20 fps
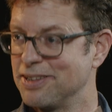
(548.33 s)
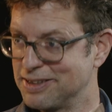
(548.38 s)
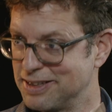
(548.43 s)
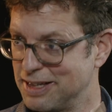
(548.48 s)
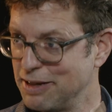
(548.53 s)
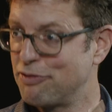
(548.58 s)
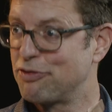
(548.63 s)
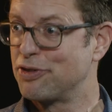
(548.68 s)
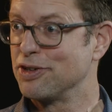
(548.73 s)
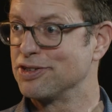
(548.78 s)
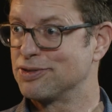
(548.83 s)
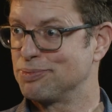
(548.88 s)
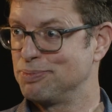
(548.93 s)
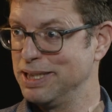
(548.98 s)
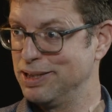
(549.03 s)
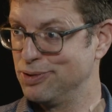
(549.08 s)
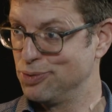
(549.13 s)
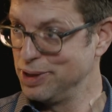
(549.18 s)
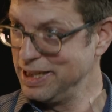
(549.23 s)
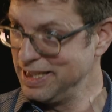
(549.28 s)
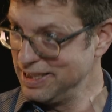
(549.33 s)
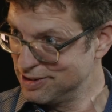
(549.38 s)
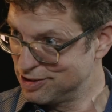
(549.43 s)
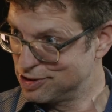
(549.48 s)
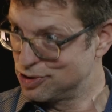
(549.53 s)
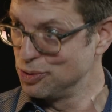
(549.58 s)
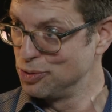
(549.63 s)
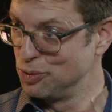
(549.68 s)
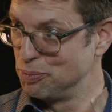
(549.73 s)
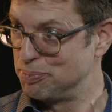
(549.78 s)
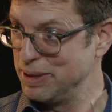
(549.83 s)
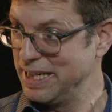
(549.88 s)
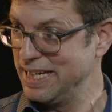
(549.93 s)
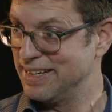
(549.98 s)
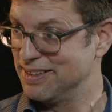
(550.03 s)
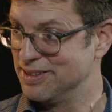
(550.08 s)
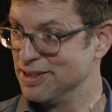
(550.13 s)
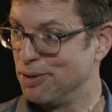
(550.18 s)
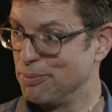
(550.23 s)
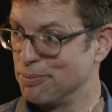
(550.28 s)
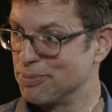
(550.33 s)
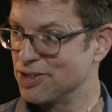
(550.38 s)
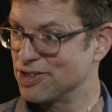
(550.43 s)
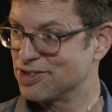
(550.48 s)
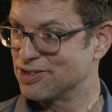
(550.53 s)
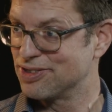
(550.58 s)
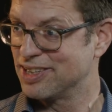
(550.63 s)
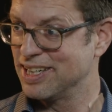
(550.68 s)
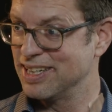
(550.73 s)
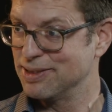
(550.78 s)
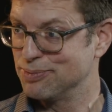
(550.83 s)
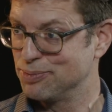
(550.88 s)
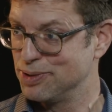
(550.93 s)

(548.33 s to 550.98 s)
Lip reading: difference between two big numbers, right?